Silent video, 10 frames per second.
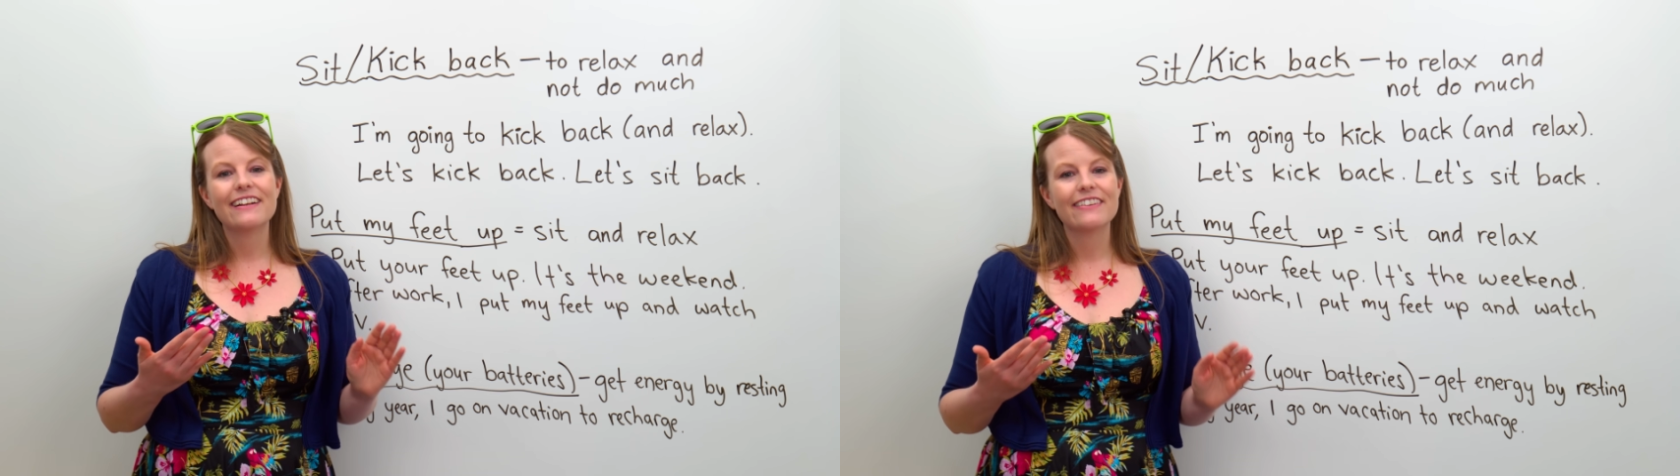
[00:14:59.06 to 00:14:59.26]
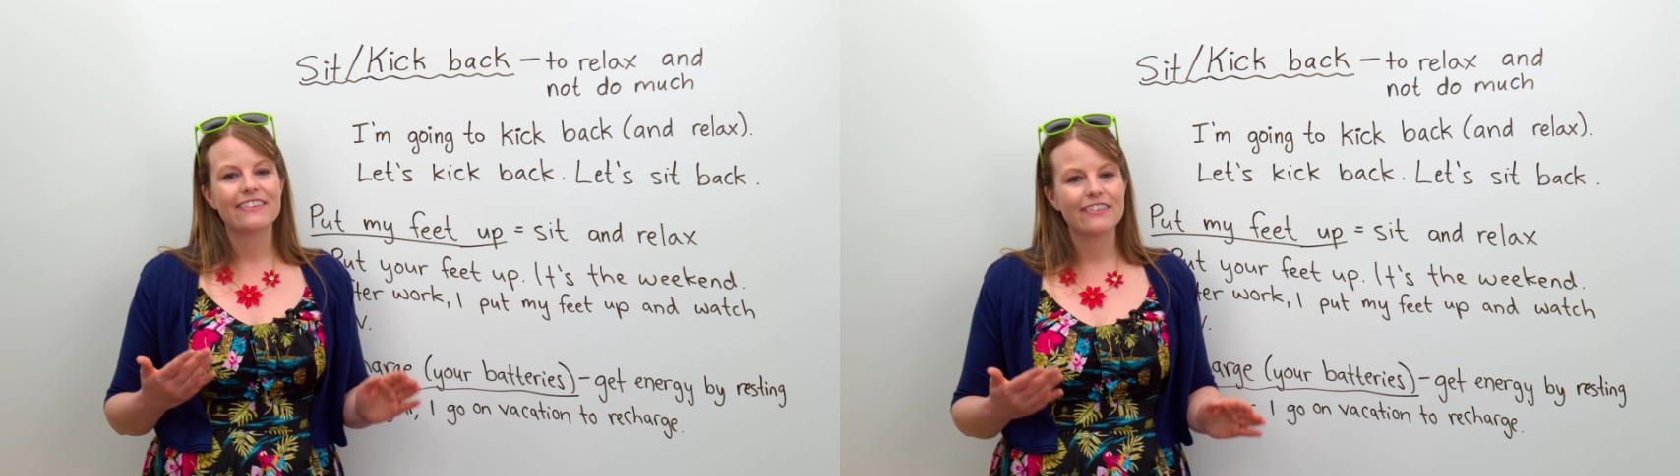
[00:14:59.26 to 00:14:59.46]

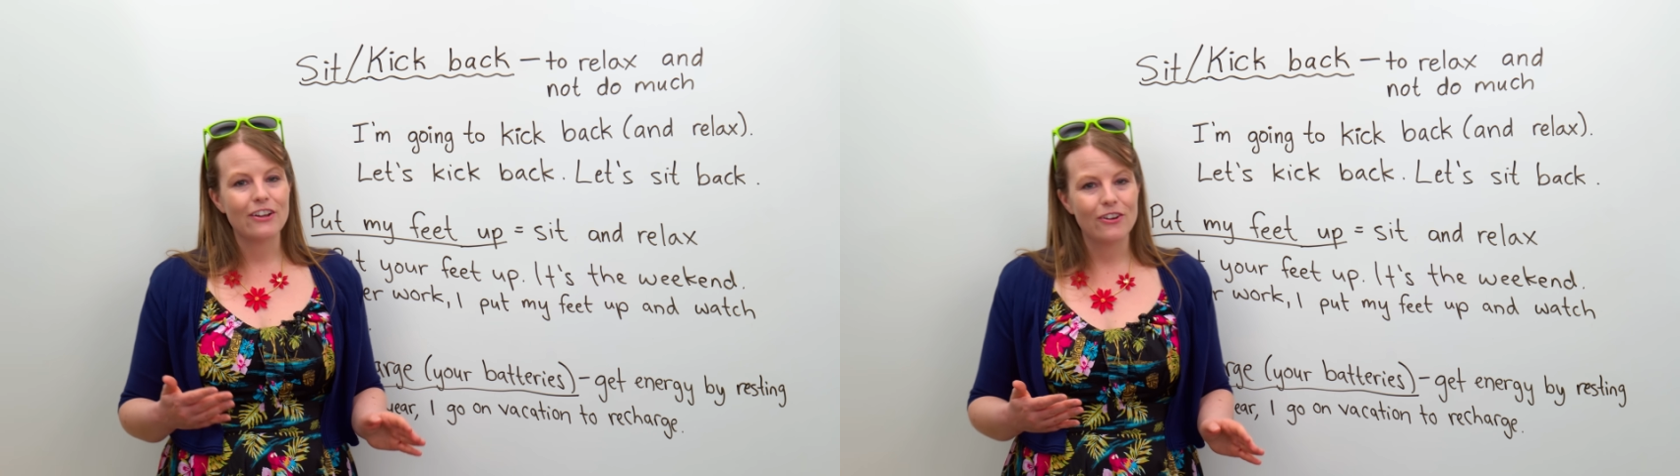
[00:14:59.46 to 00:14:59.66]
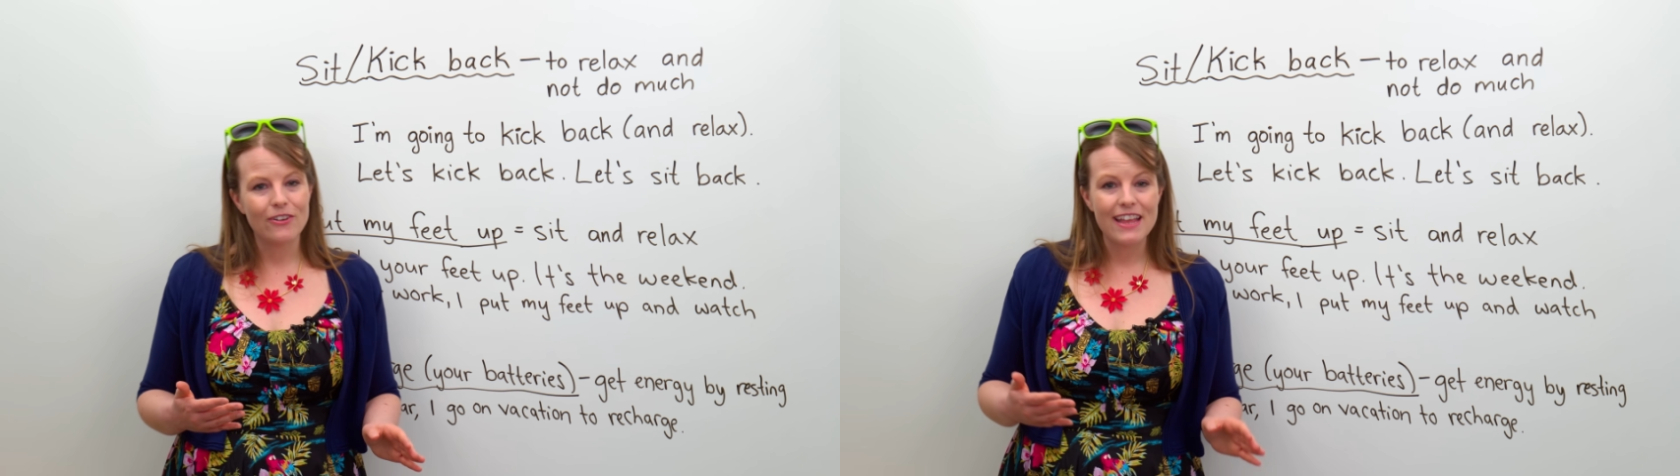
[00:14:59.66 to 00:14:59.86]

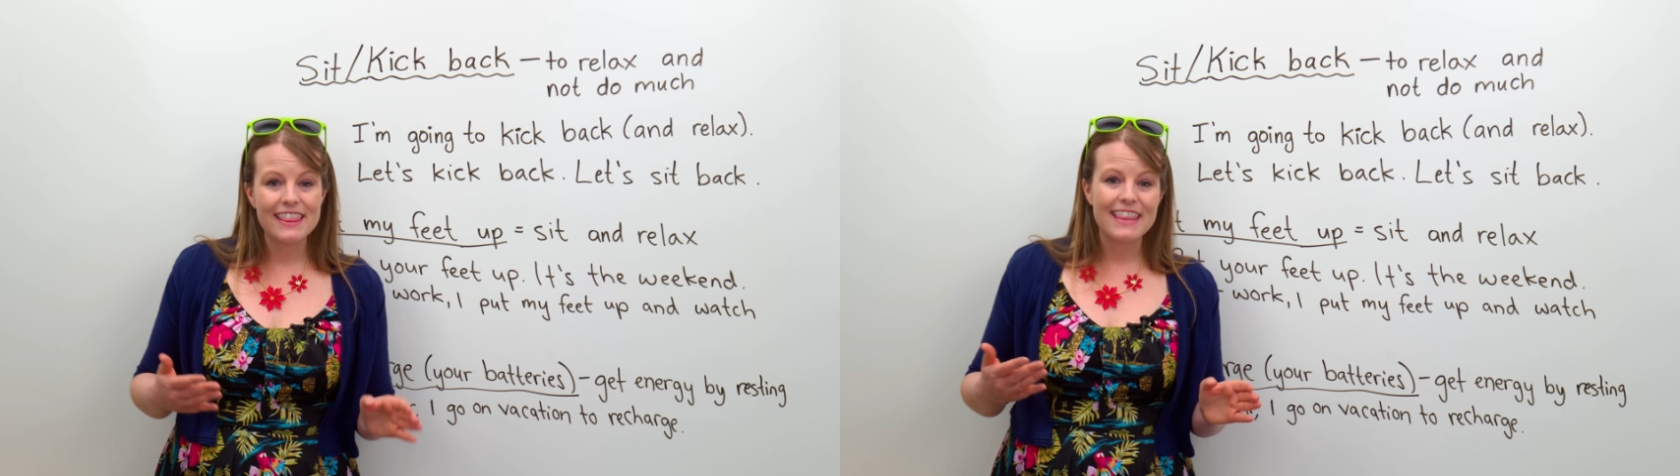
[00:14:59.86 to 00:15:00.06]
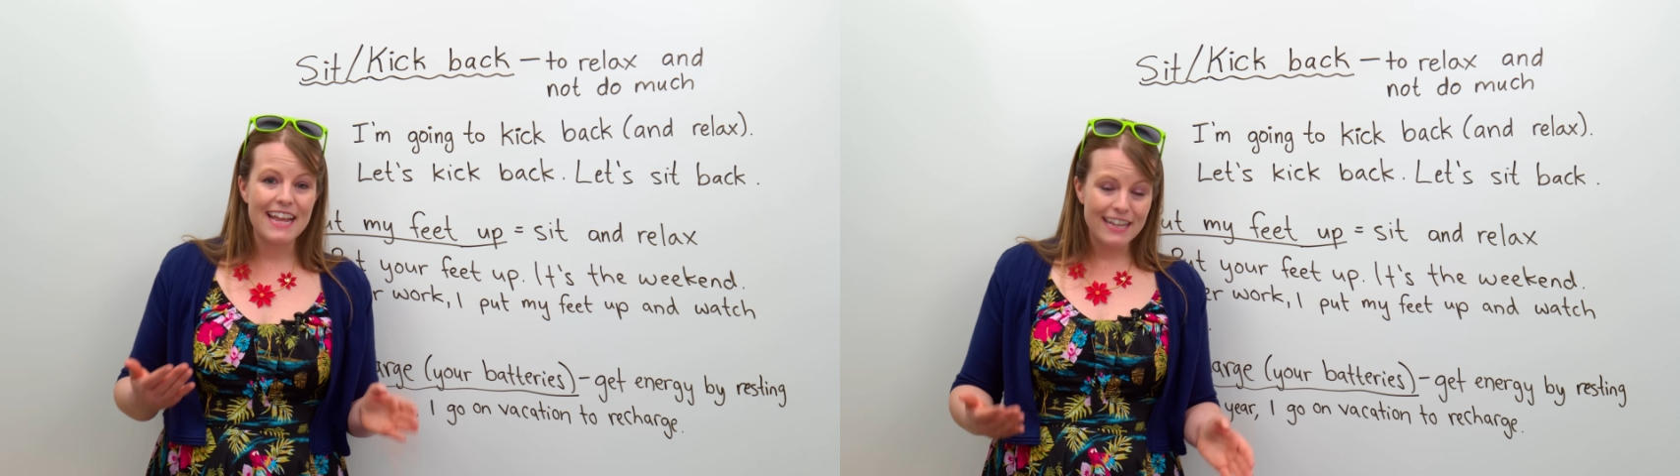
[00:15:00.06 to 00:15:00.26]
So,
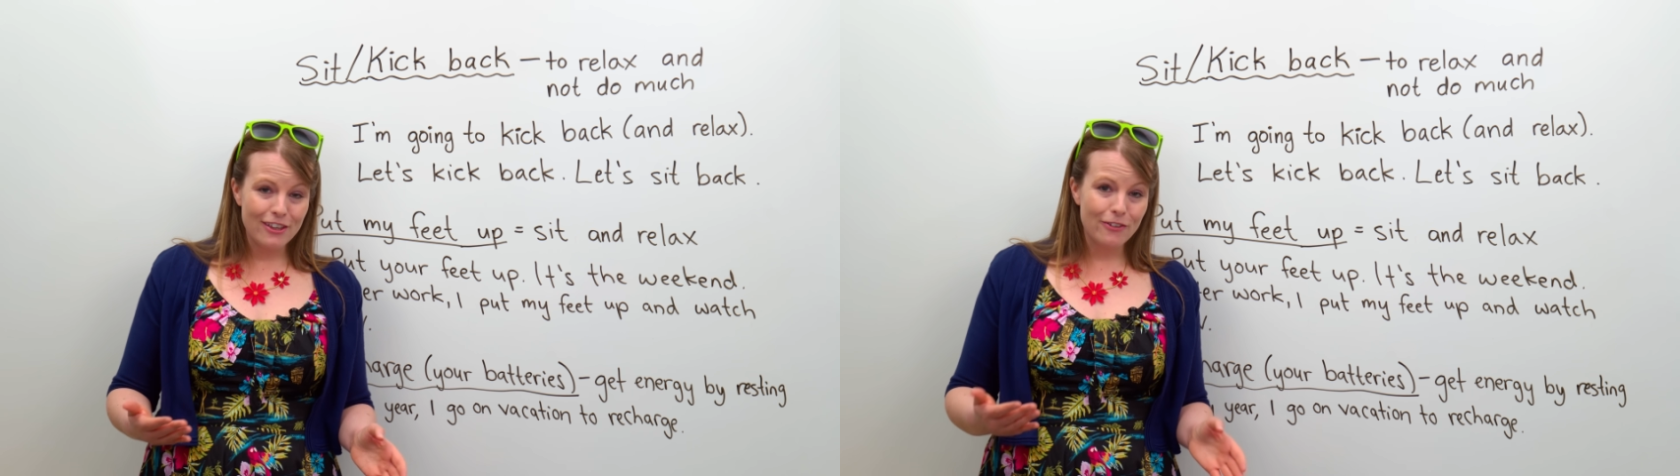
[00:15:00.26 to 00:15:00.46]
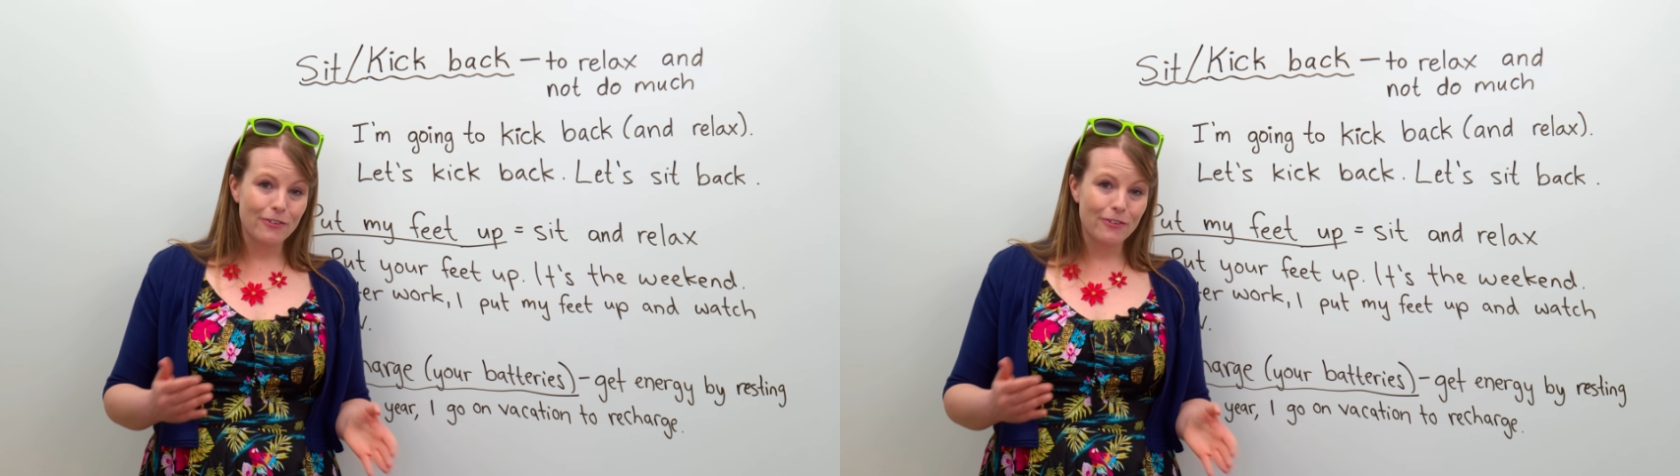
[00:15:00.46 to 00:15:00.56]
thank you